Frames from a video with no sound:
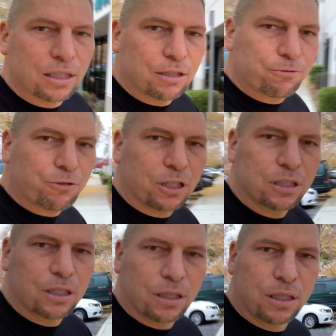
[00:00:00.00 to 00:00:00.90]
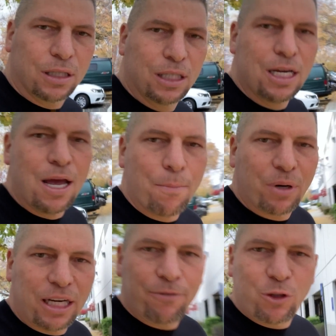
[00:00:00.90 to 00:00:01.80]
the front.
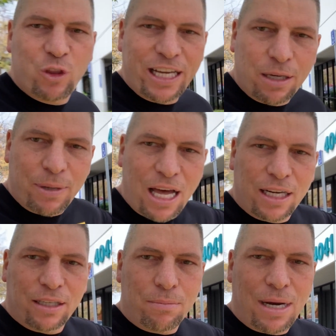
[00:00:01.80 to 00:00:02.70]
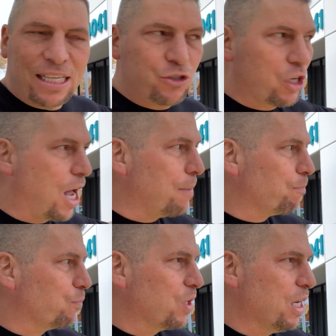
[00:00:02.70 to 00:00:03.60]
But if you think about it, my shop,
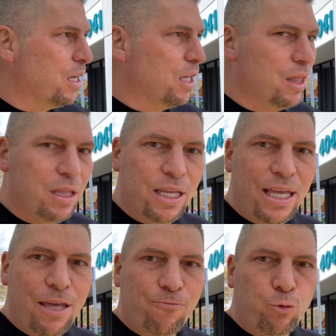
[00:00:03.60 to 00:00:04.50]
if